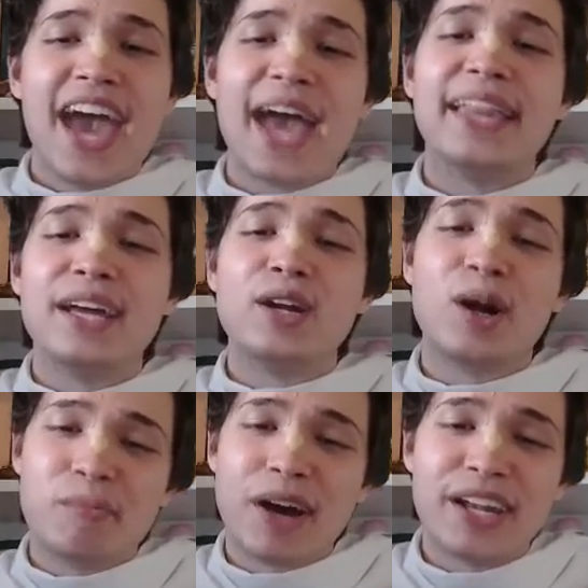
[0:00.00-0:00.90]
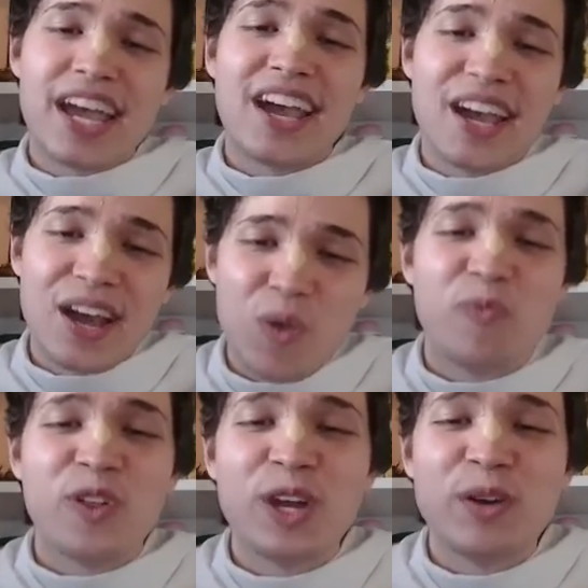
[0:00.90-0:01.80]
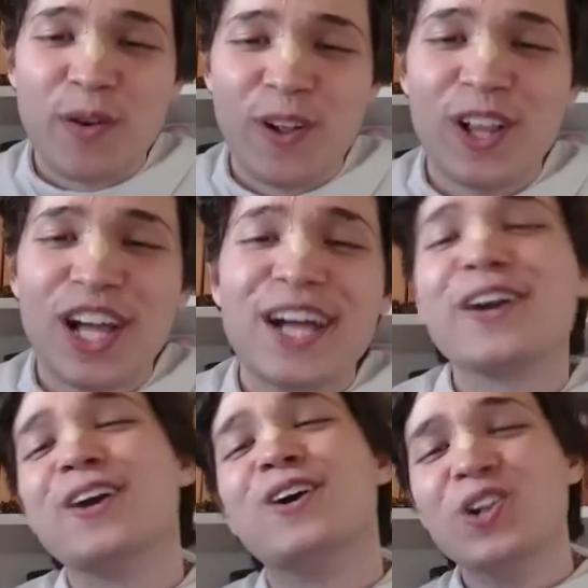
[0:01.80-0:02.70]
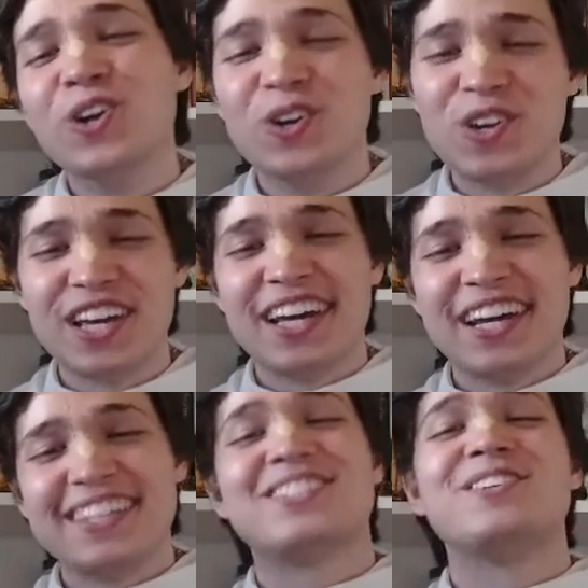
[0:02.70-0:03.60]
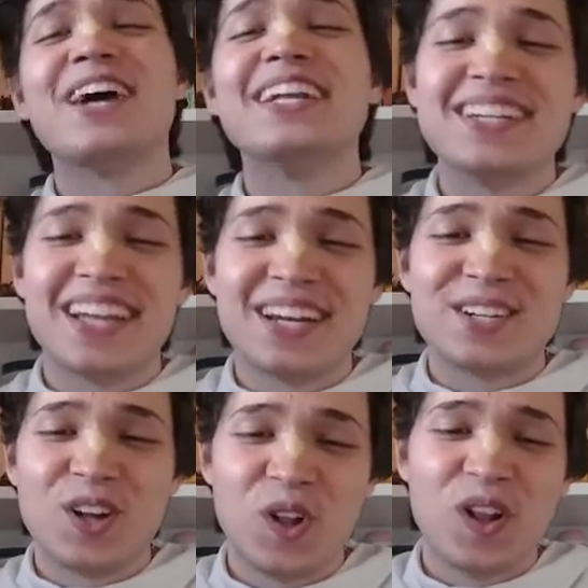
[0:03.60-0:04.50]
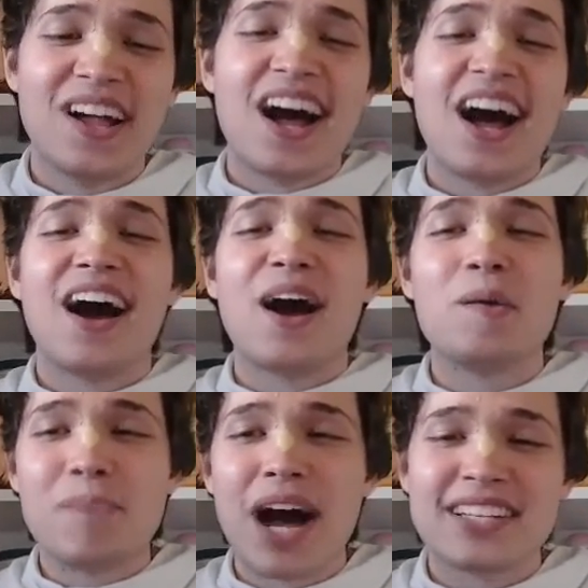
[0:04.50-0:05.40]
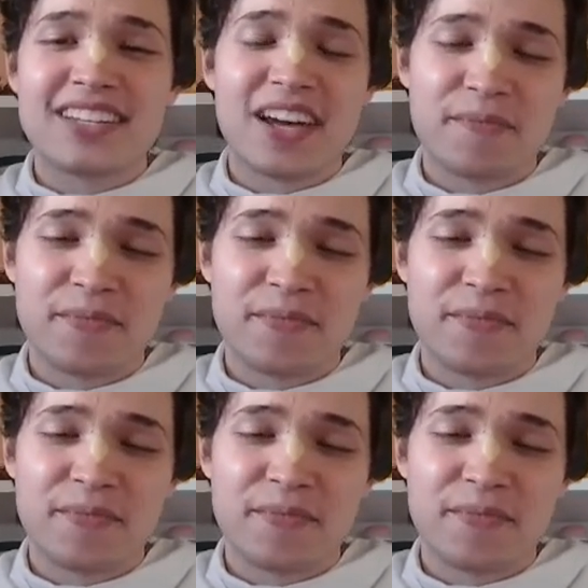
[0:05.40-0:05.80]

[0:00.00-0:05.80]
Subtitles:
and then on Monday, hopefully we will conclude this transcendental pastime.